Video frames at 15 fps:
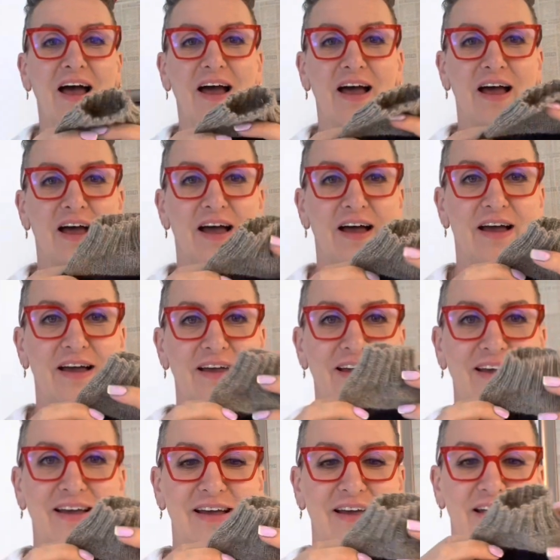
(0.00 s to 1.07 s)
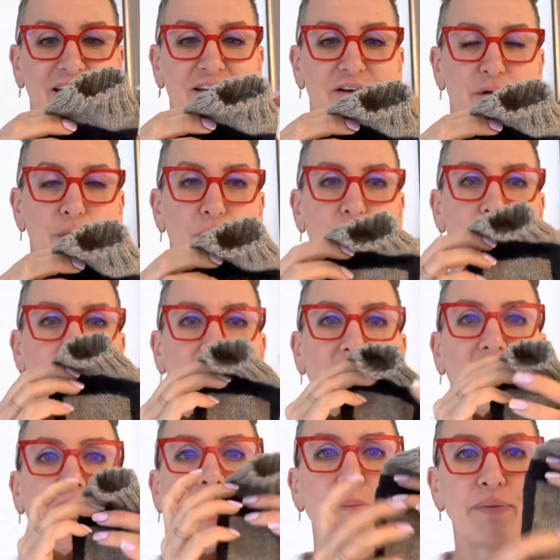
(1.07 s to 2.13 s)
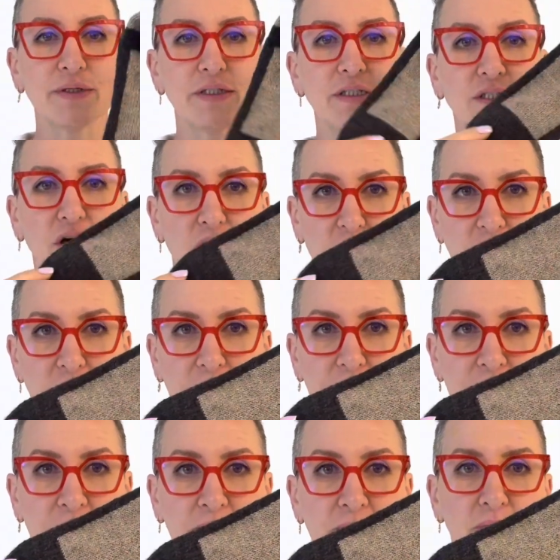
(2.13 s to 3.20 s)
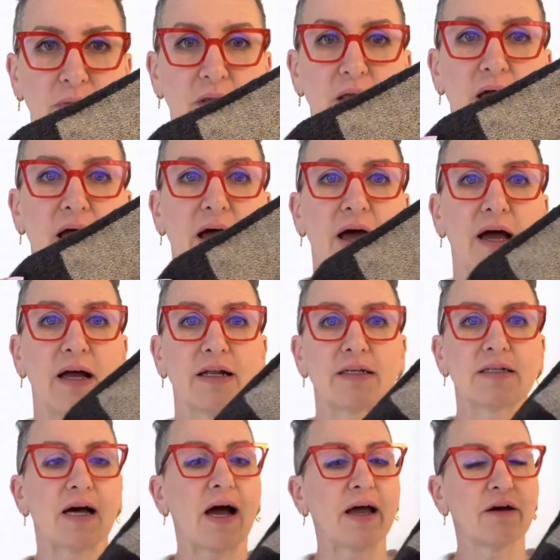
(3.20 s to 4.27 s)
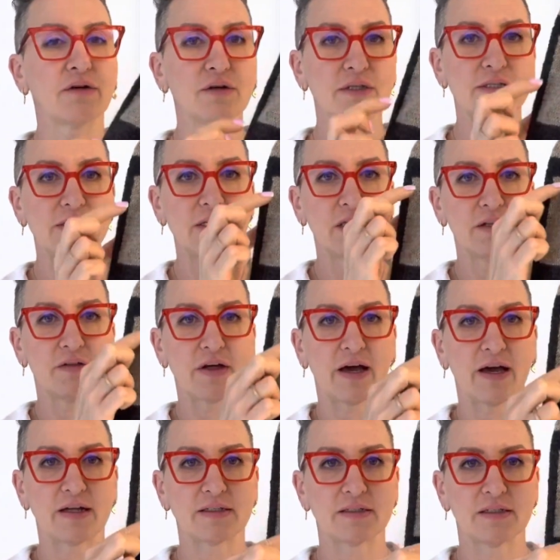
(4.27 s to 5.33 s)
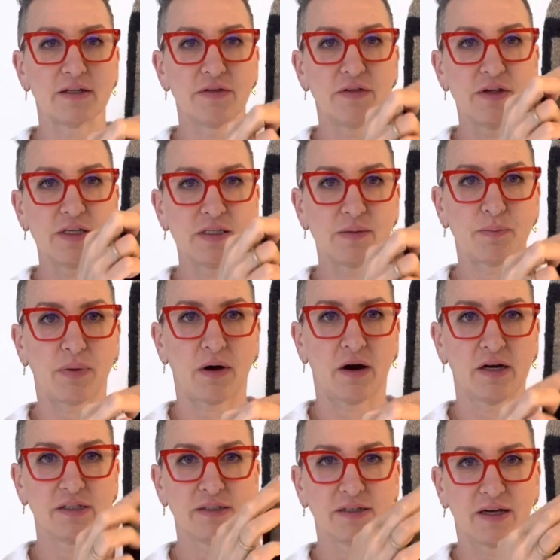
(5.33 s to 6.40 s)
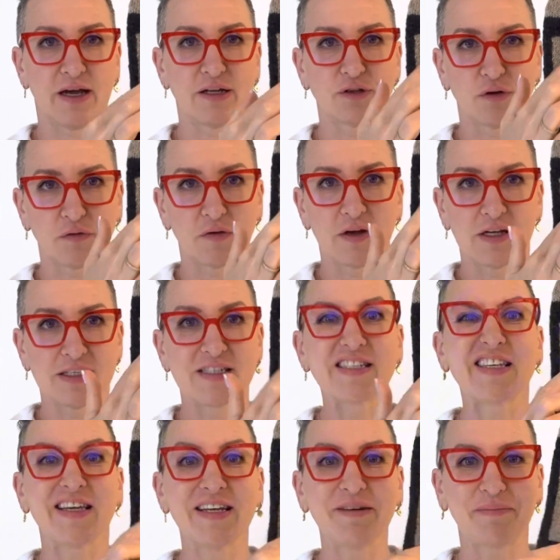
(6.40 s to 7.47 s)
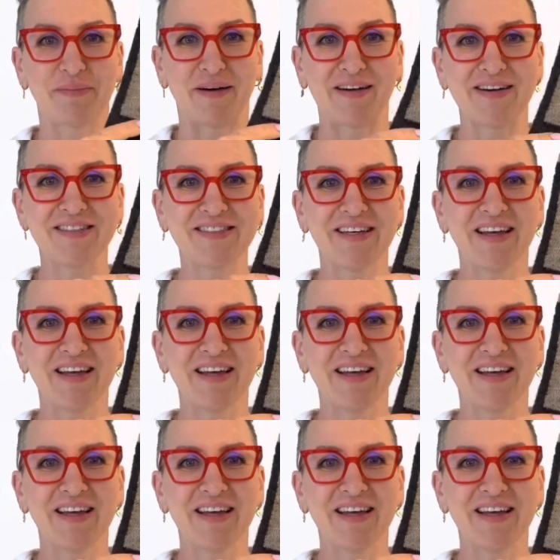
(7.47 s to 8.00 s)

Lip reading: Well, I put it on and I could see that this part, kind of skin part,